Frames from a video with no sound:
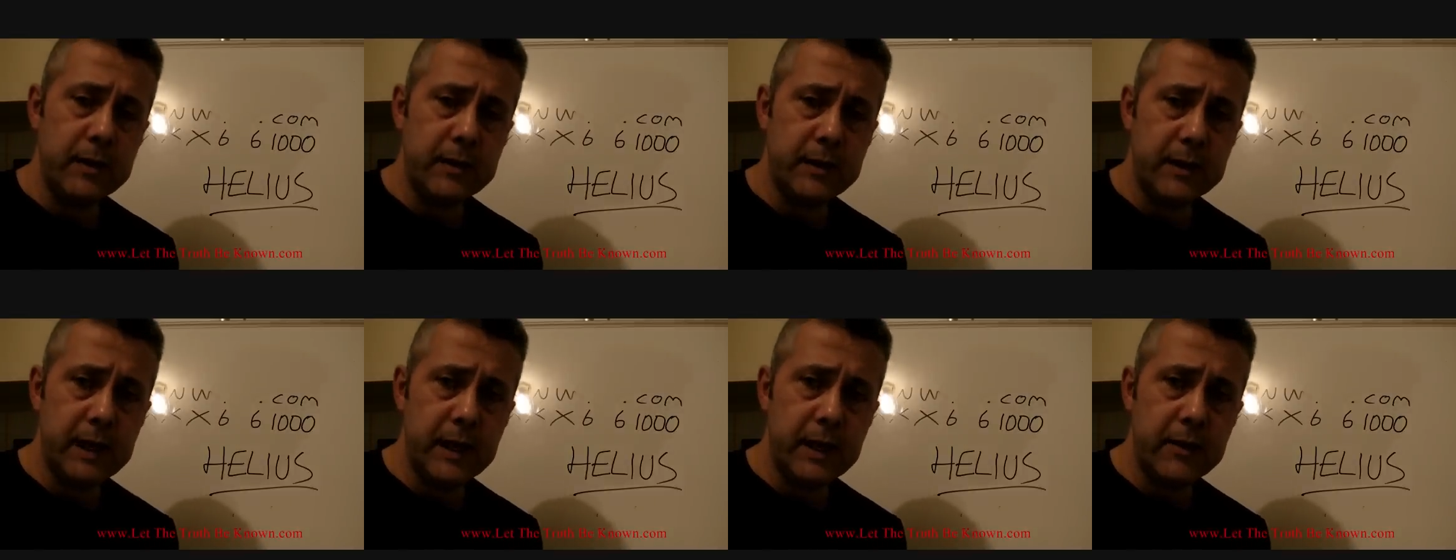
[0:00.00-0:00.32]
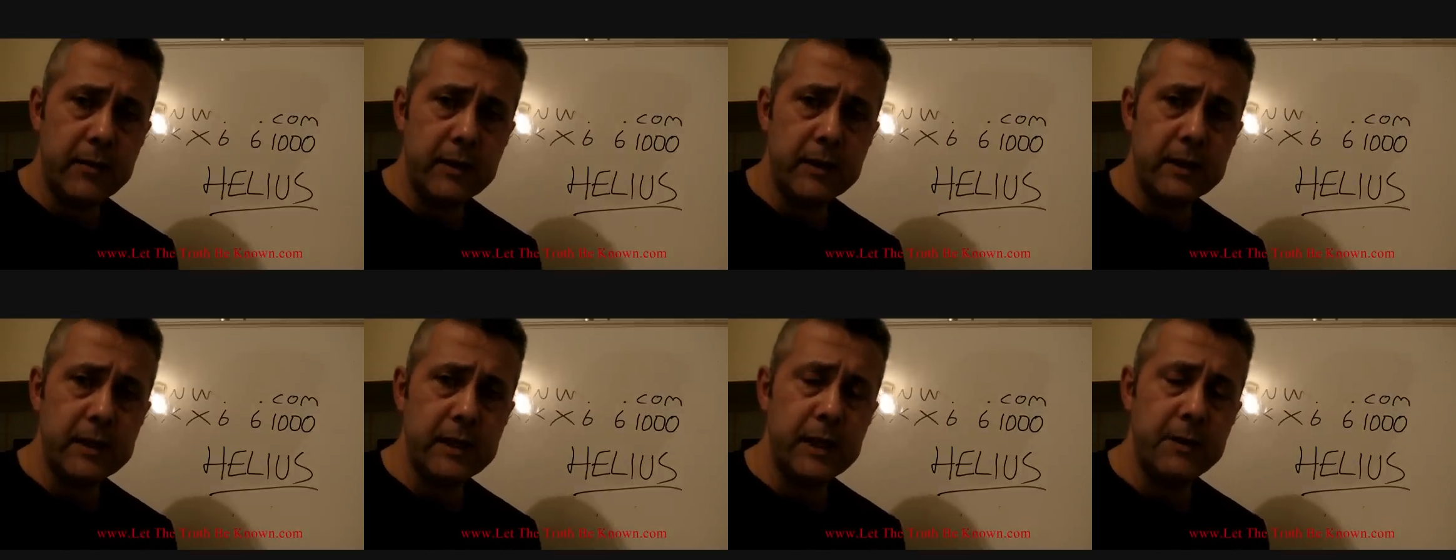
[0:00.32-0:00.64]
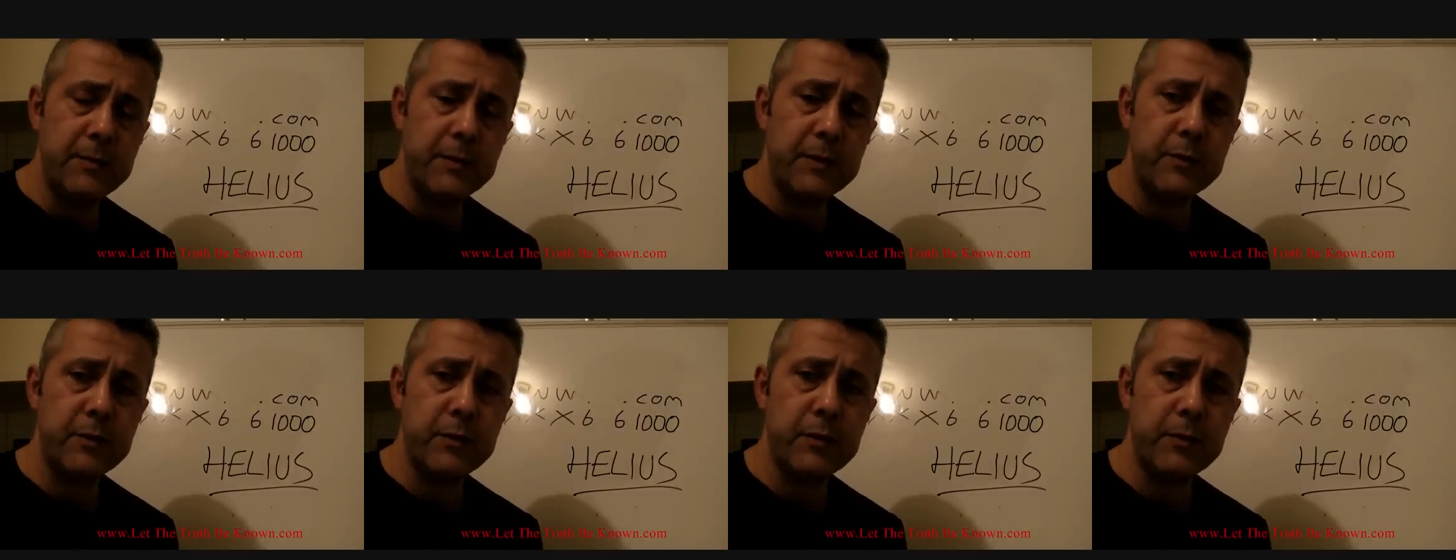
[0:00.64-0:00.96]
series
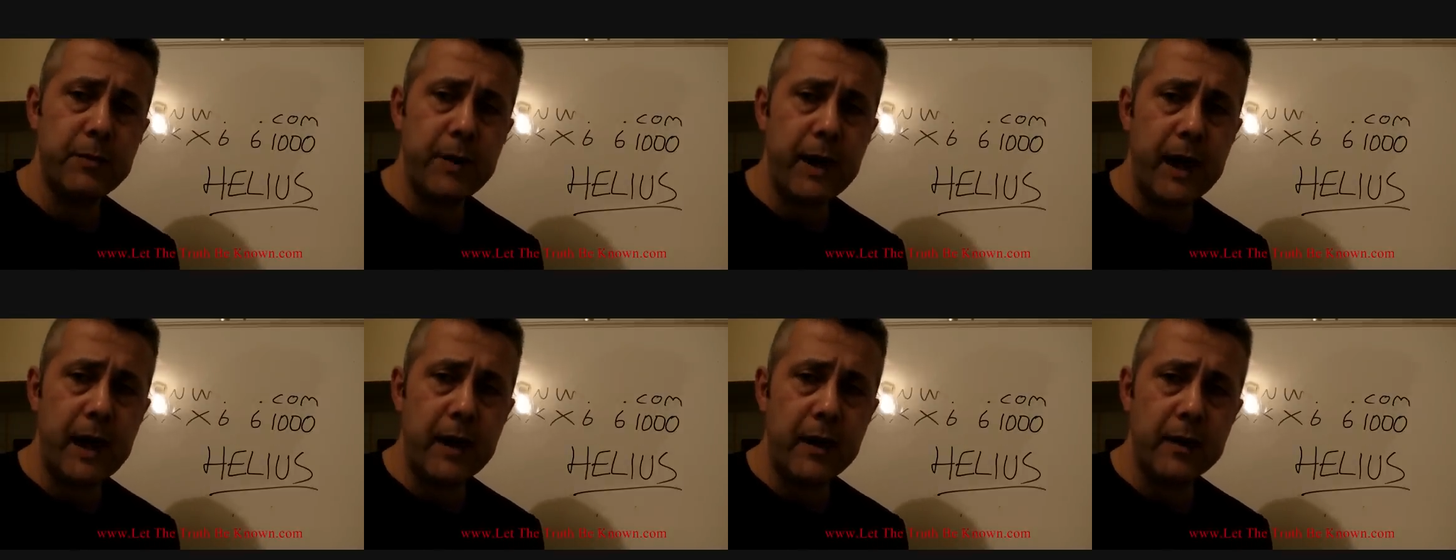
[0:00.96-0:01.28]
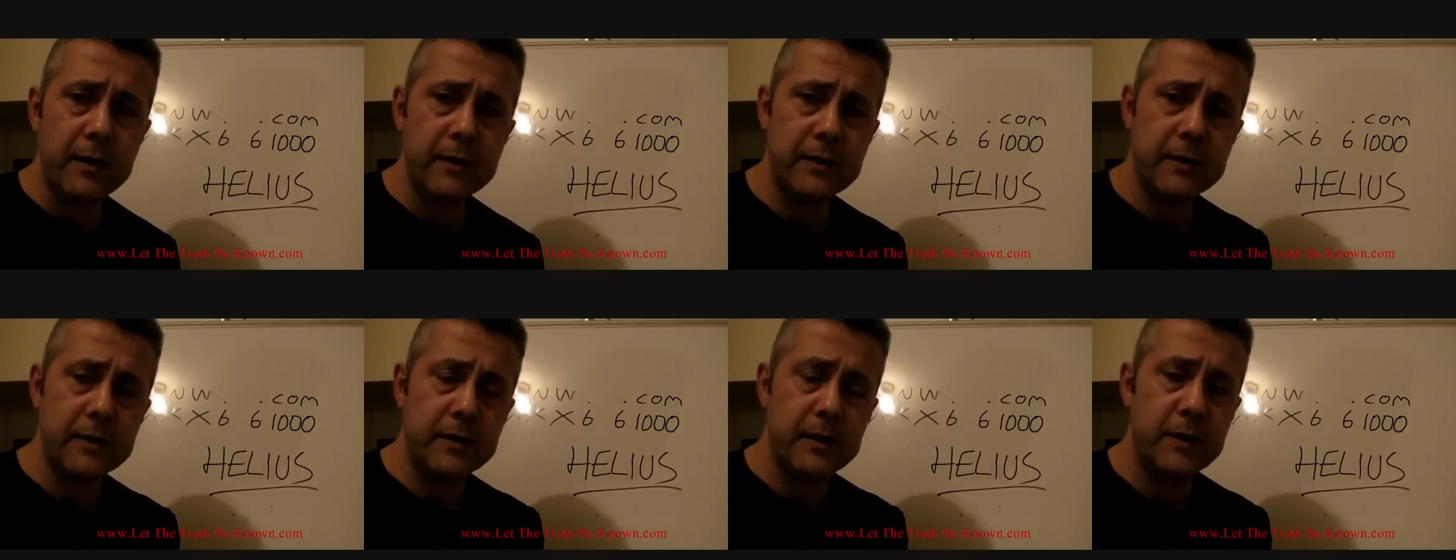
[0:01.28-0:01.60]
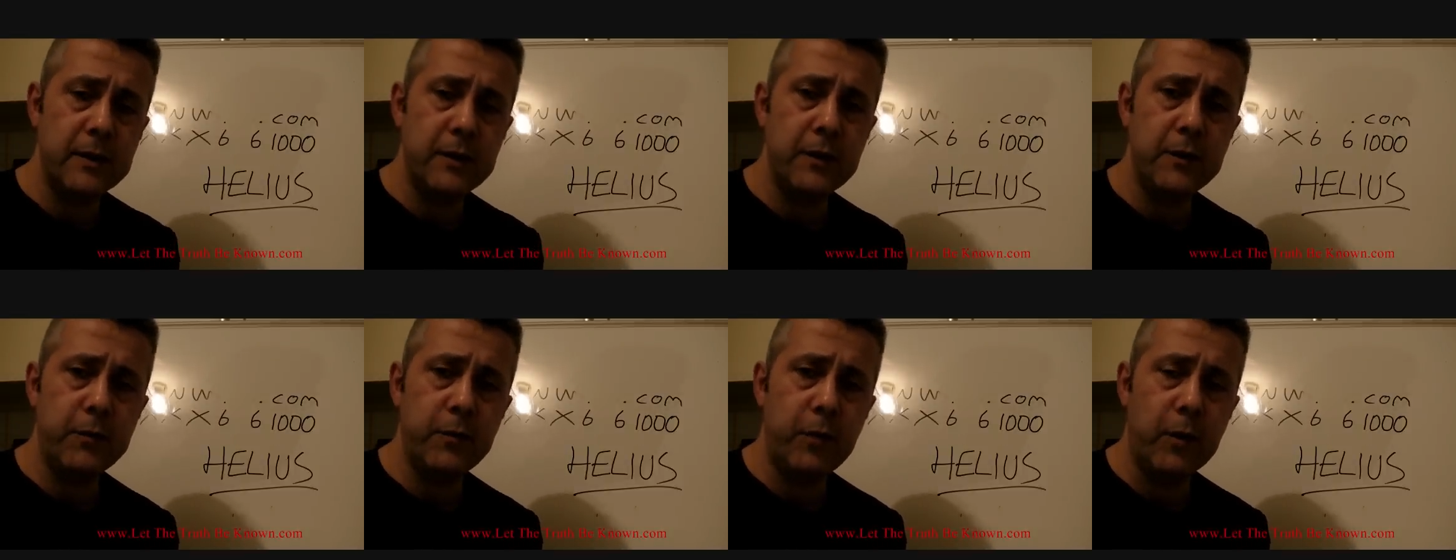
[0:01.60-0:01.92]
Nibiru Palace
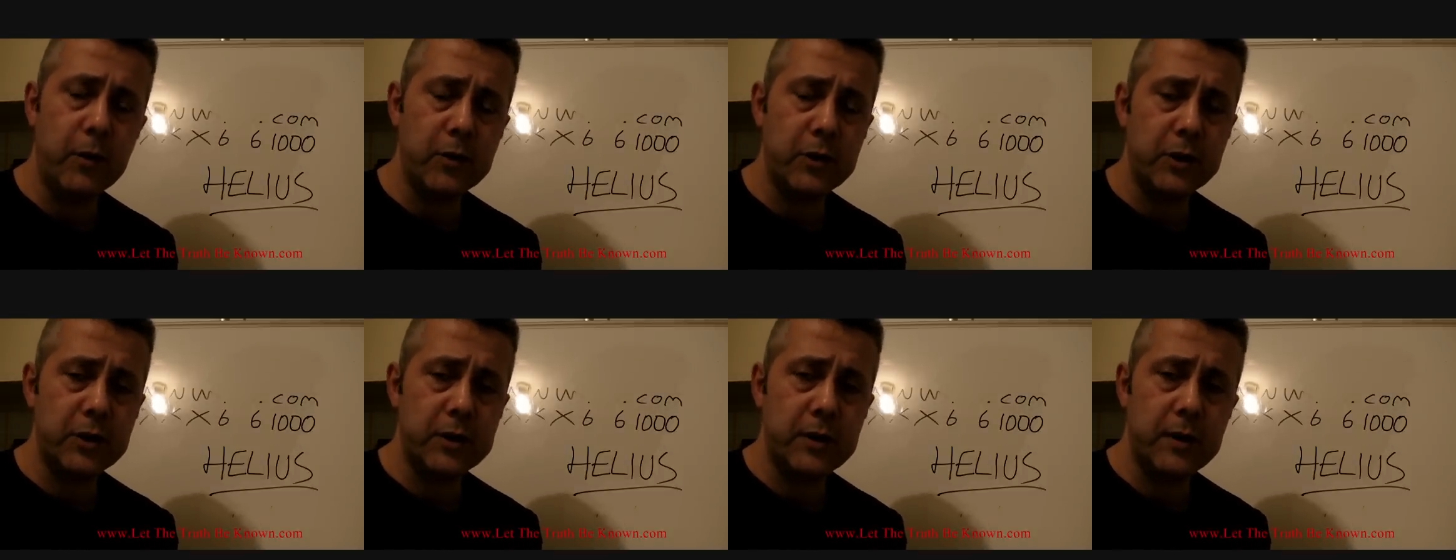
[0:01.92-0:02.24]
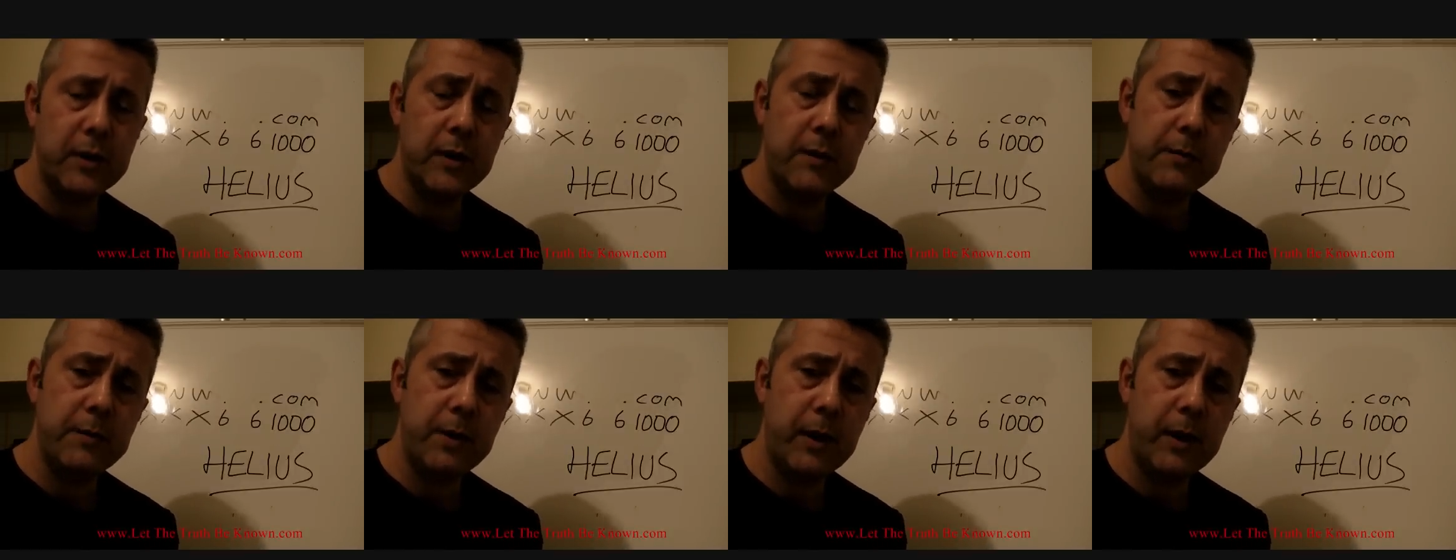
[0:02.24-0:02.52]
and you've watched